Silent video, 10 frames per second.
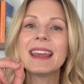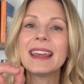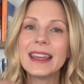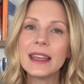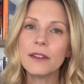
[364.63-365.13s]

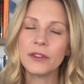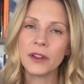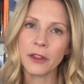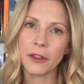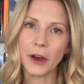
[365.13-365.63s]

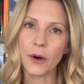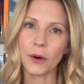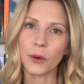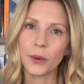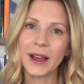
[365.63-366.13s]
Even
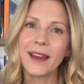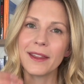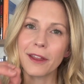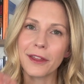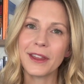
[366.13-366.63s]
though
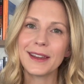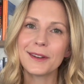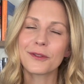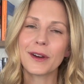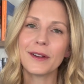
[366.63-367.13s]
the thing in
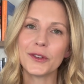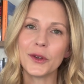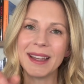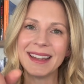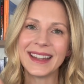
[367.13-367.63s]
front of you
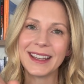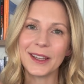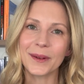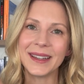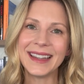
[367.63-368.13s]
in the
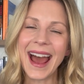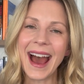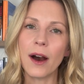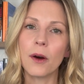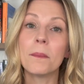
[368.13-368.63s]
here and
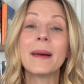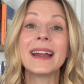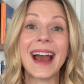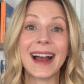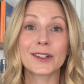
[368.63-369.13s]
now might
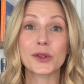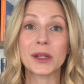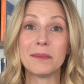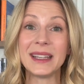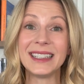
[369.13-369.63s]

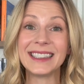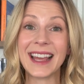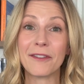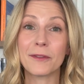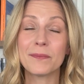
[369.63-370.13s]
actually be
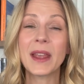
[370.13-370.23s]
safe.